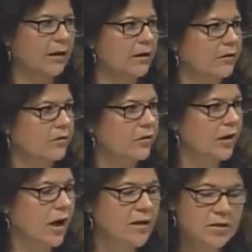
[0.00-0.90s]

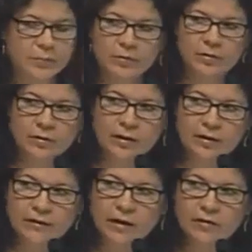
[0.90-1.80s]
Additionally, the
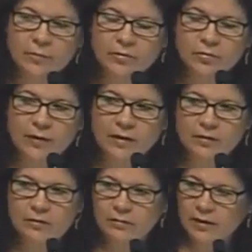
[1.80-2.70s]

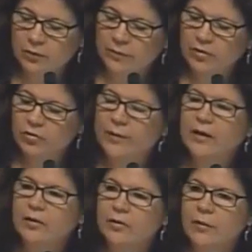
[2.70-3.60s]
OSPR equipment
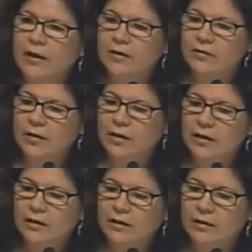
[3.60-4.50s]
trailer grant
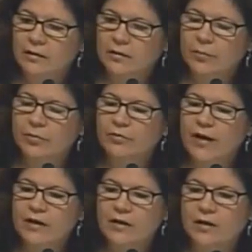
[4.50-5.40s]

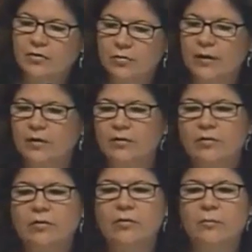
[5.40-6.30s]
provided a trailer
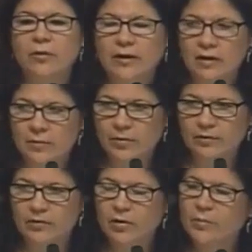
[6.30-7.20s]
to the Marin County
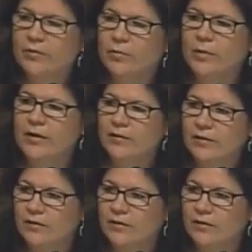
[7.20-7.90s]
Parks and Open Space.